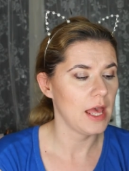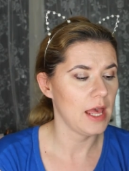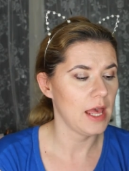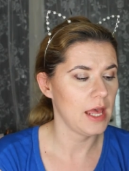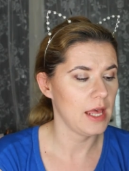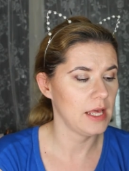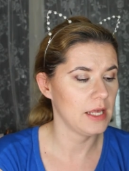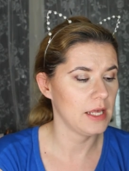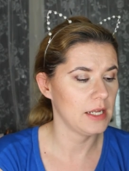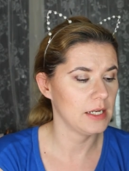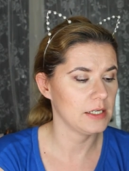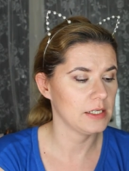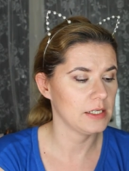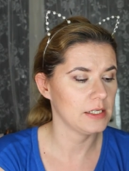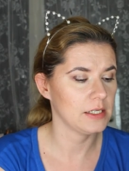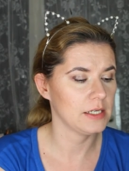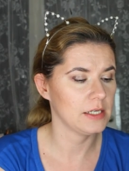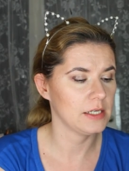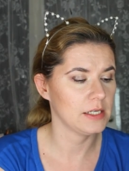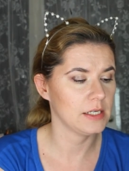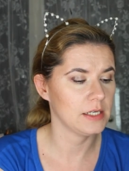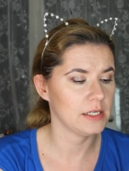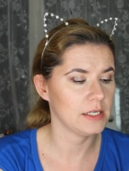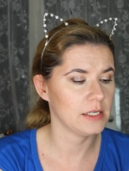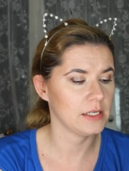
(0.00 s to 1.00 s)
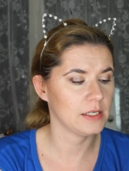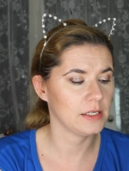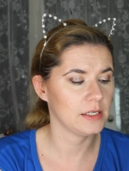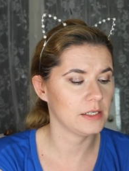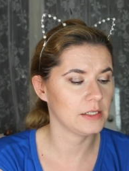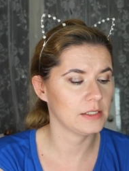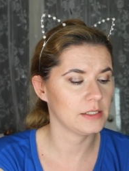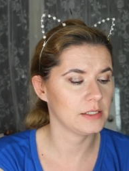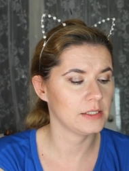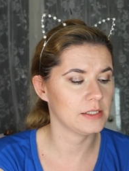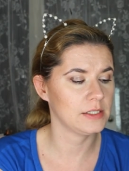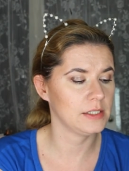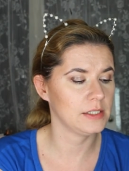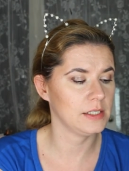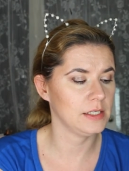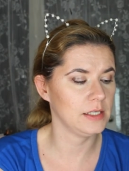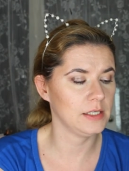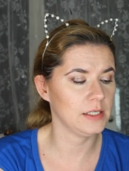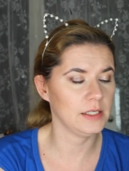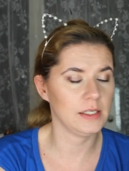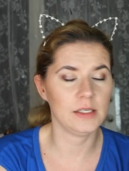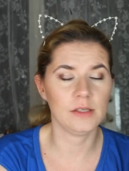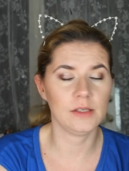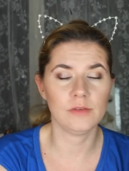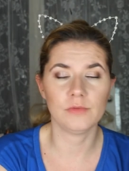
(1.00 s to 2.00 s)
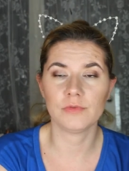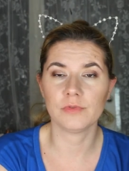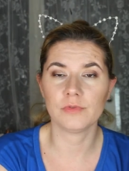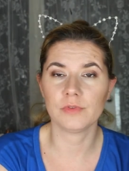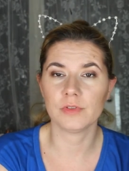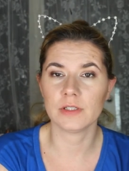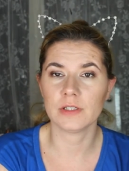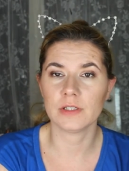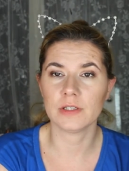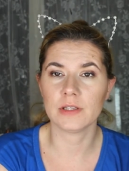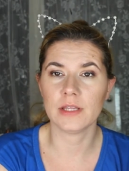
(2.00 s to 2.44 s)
and uh, see if